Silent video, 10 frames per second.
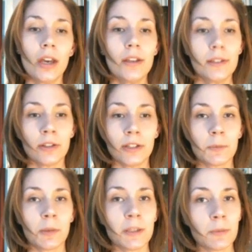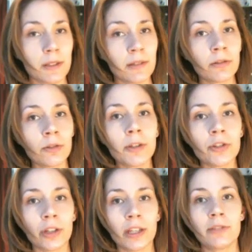So displacement is a little bit
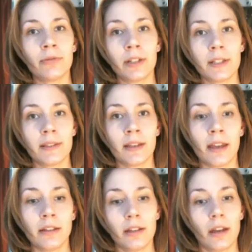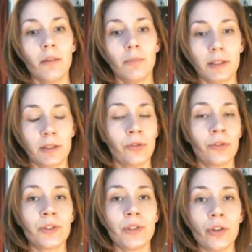tricky to understand, but so long
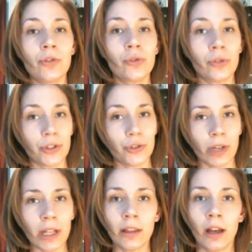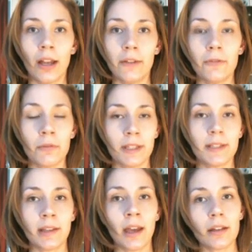as you draw a straight line from the
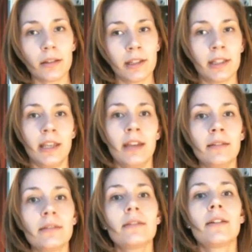start to the end,